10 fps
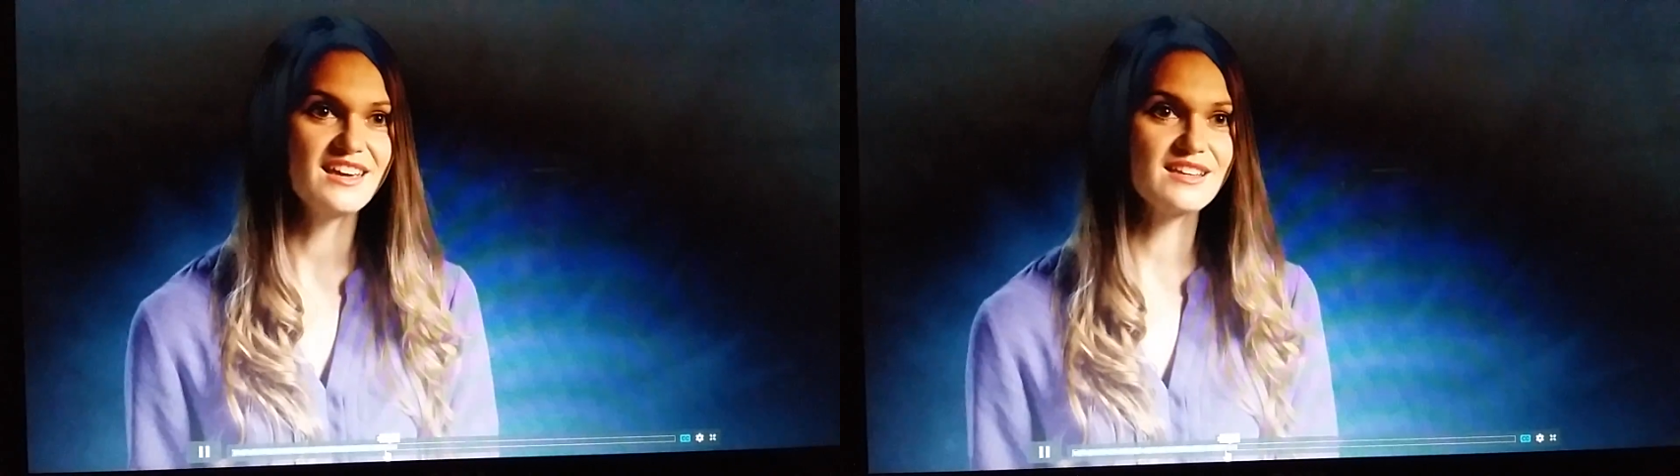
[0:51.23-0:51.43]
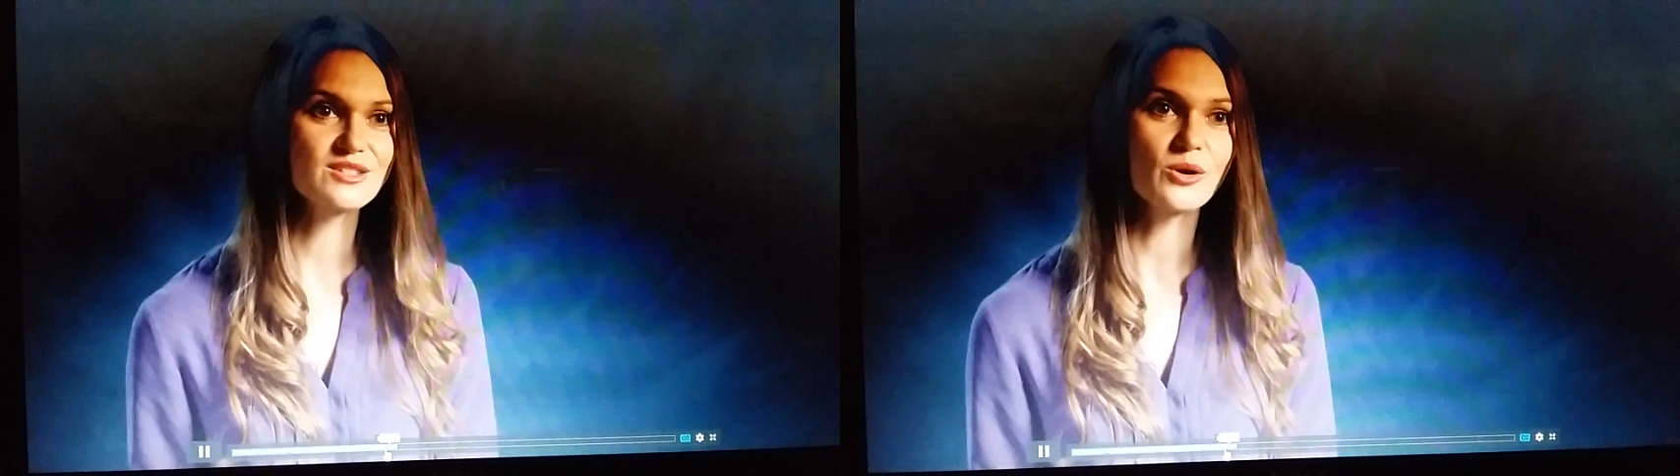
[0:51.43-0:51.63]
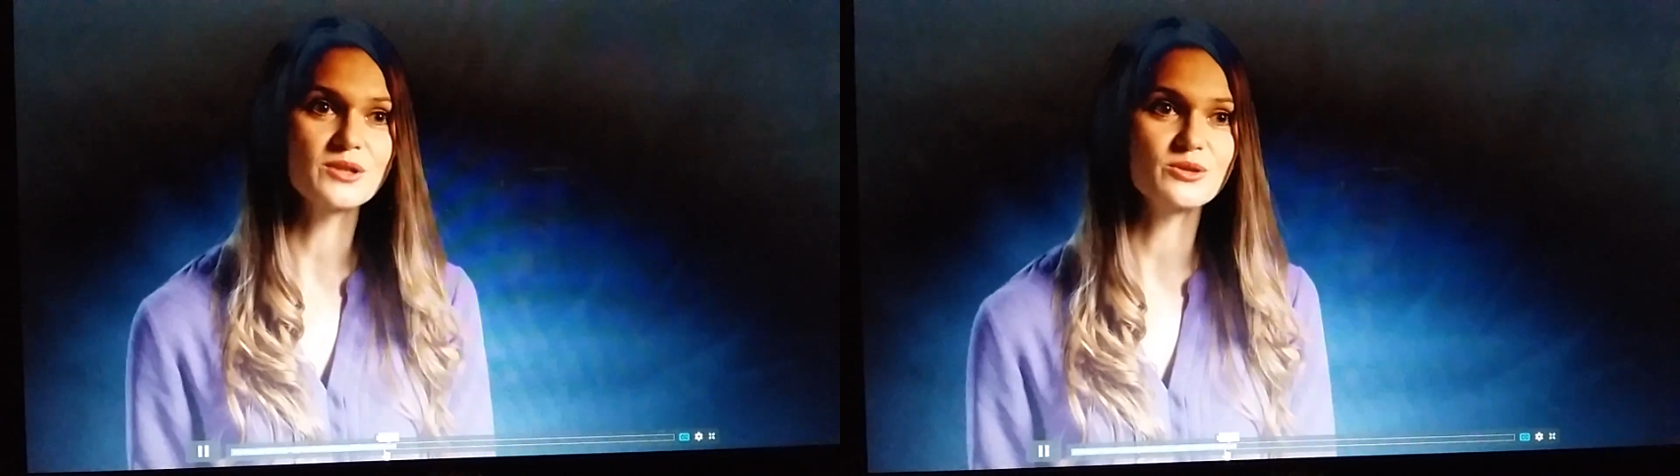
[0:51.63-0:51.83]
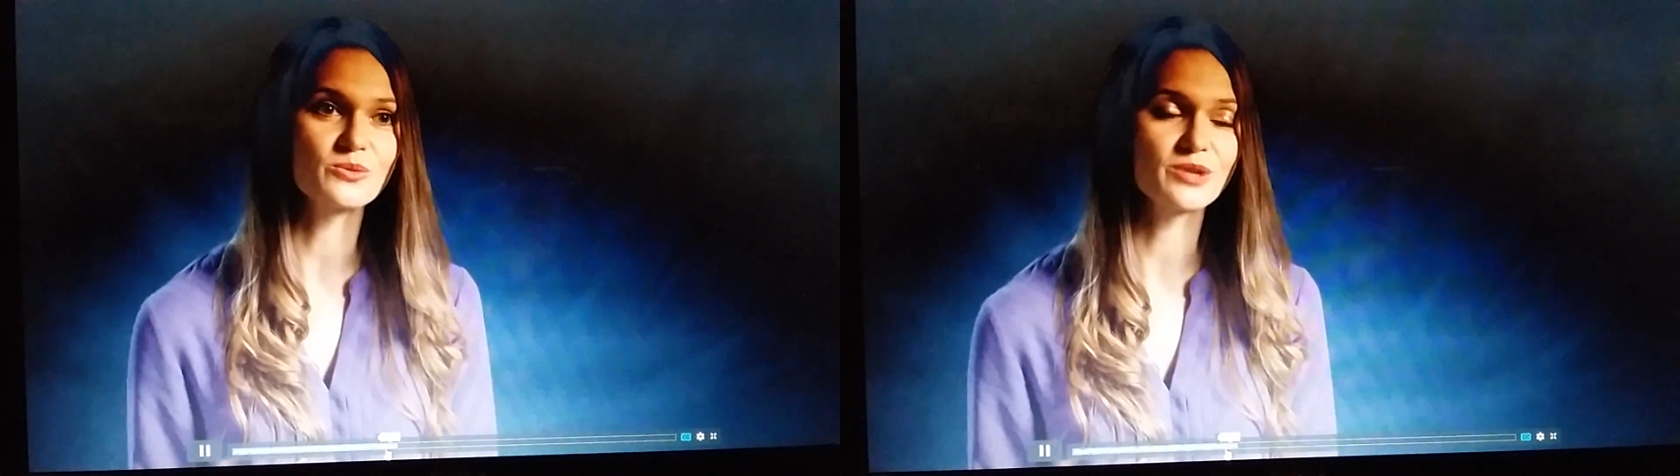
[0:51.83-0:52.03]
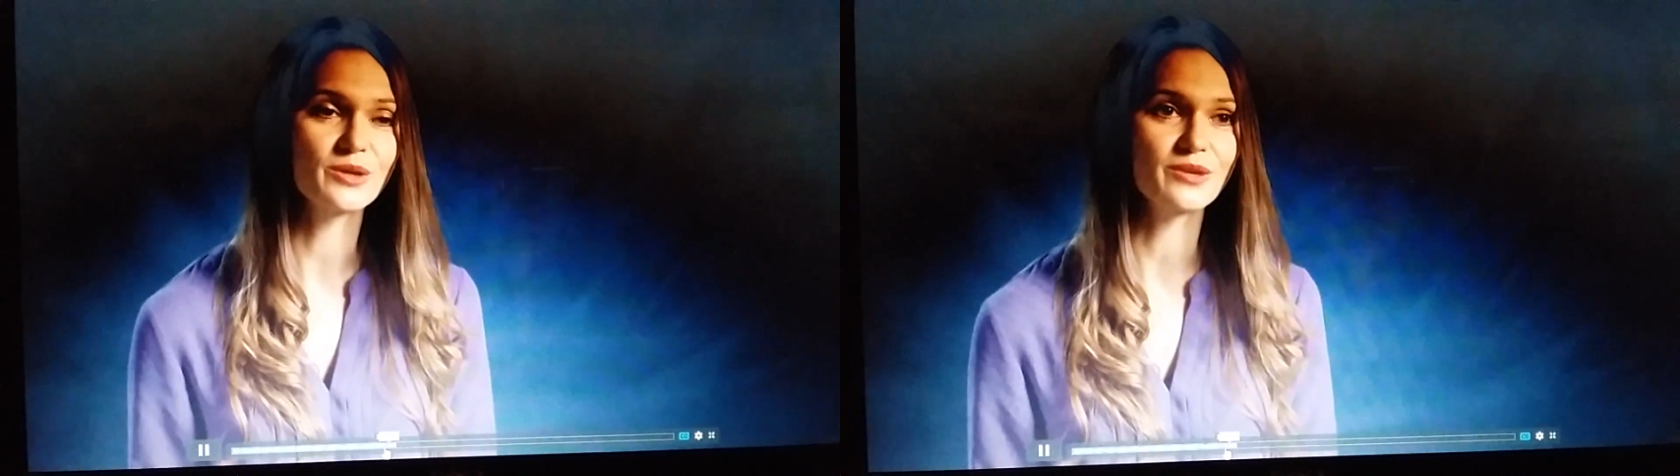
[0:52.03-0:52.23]
is going
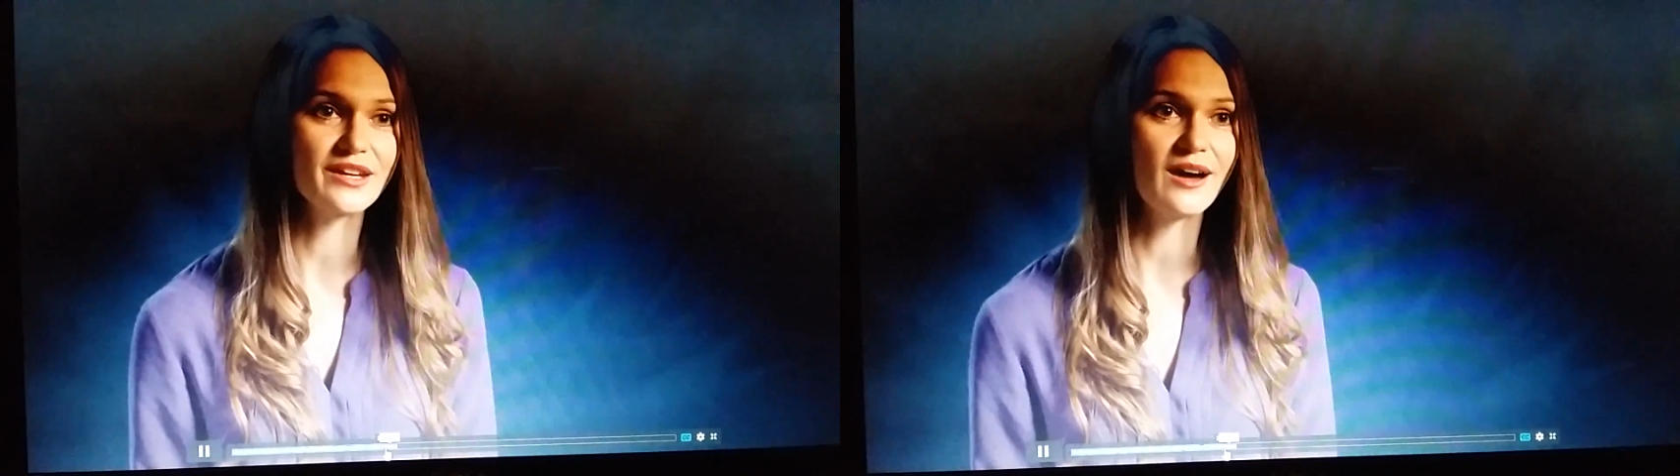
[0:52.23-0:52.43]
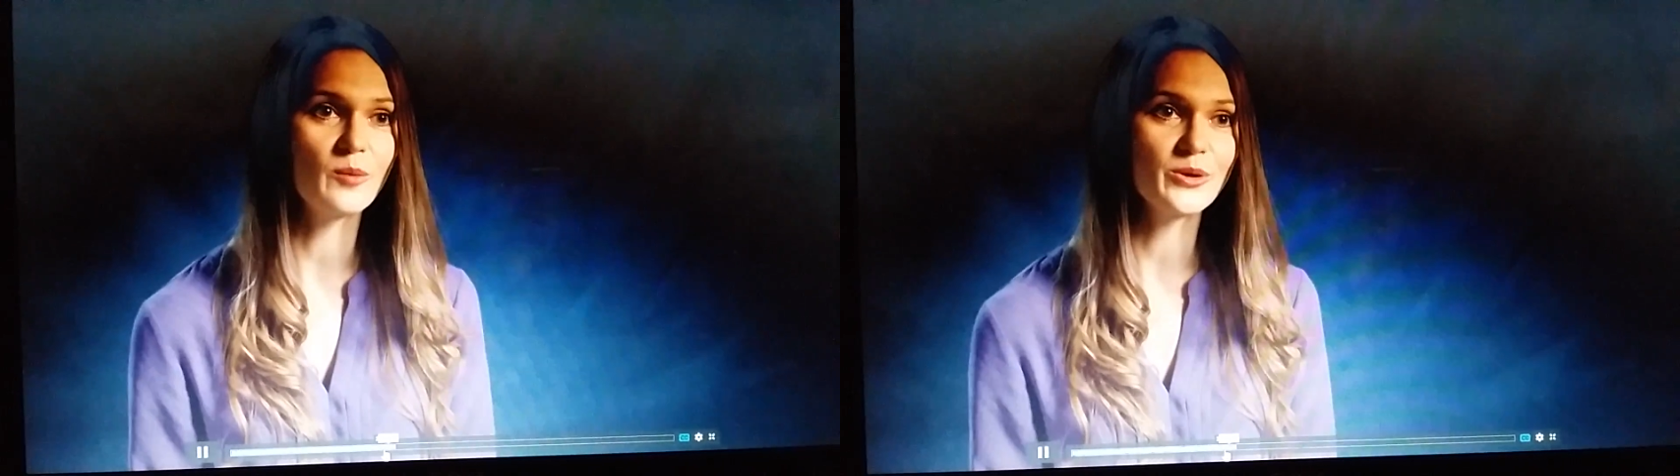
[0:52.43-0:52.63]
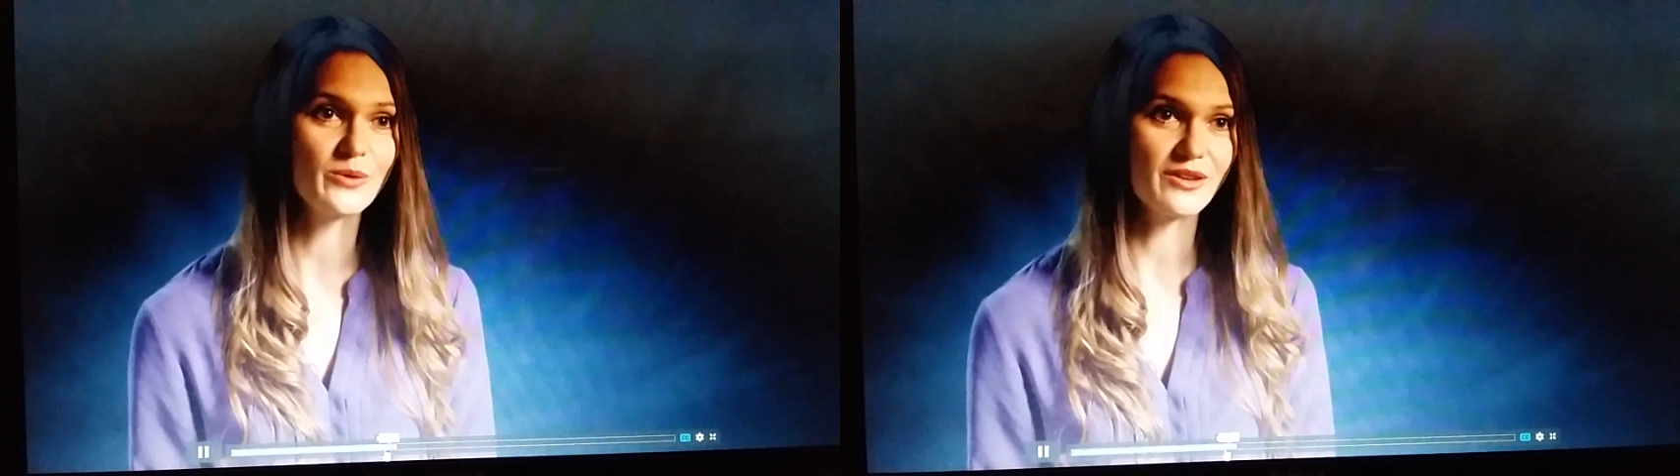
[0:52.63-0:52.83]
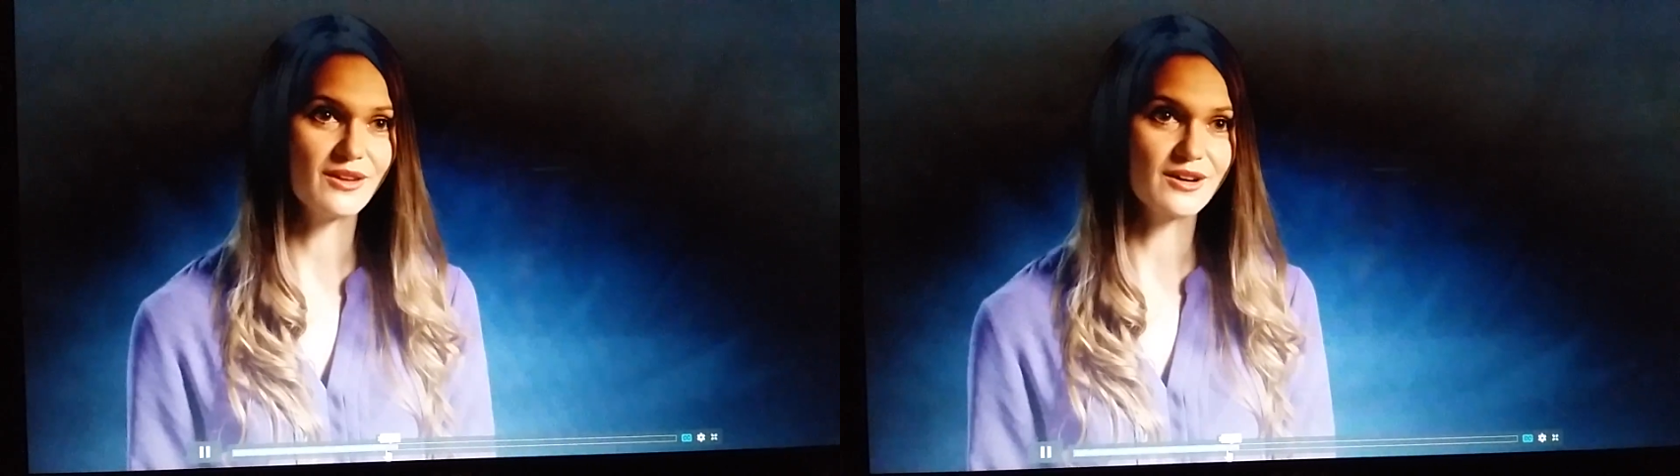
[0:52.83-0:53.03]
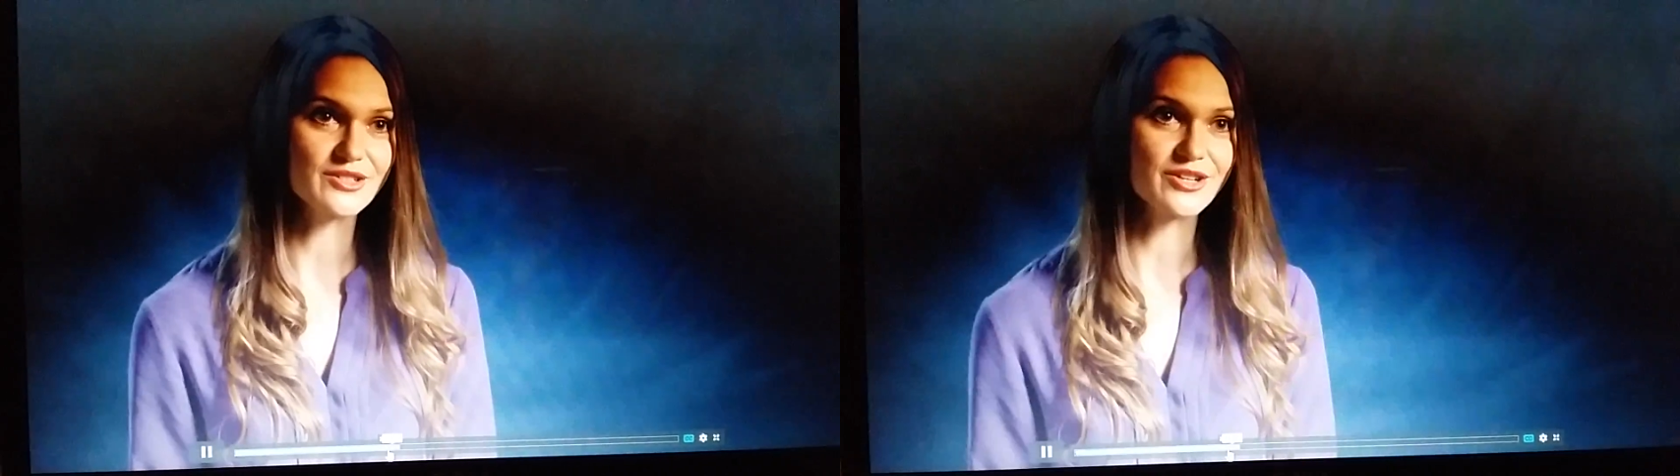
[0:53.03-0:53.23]
to really, really help you in the
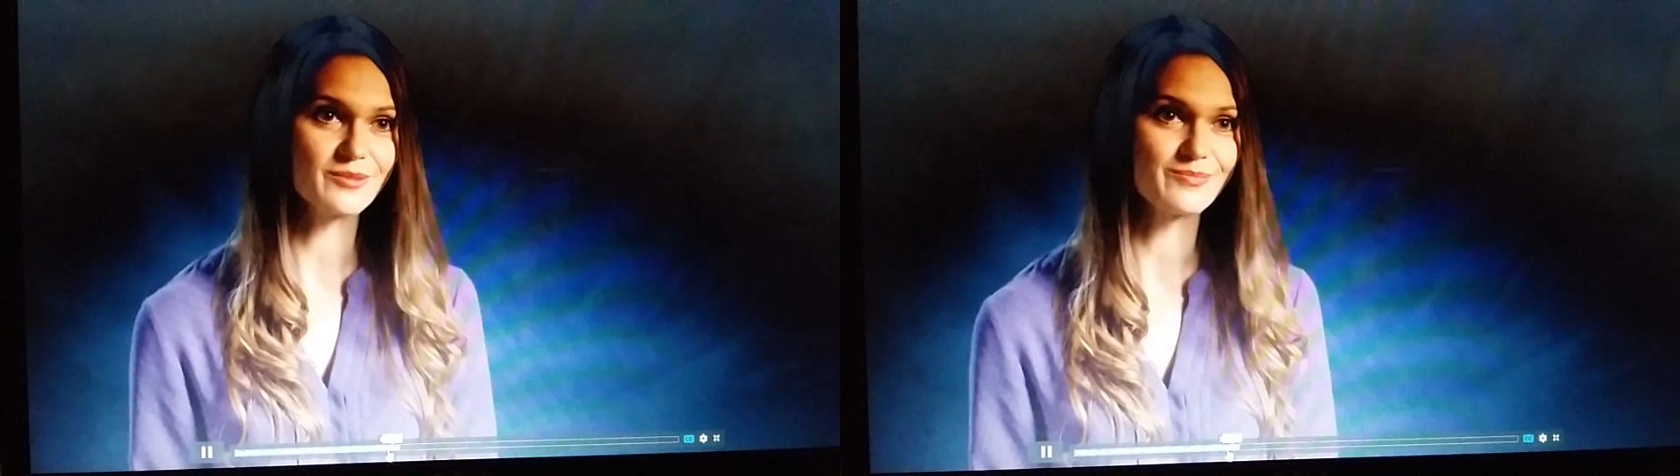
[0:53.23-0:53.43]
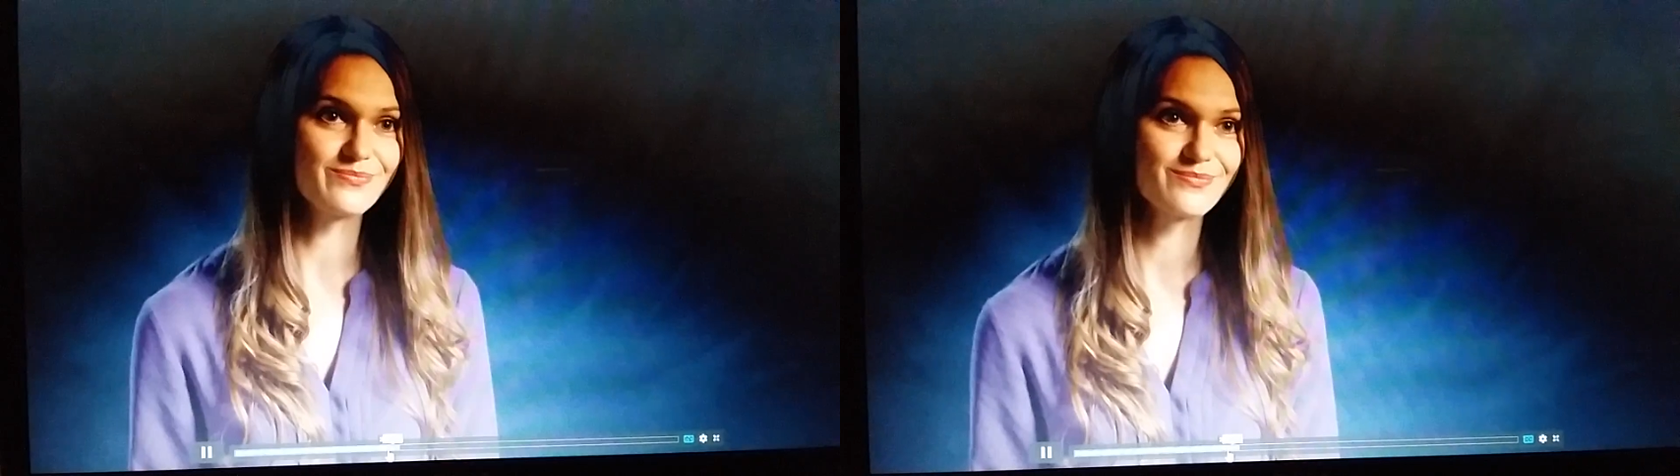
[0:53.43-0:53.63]
long term.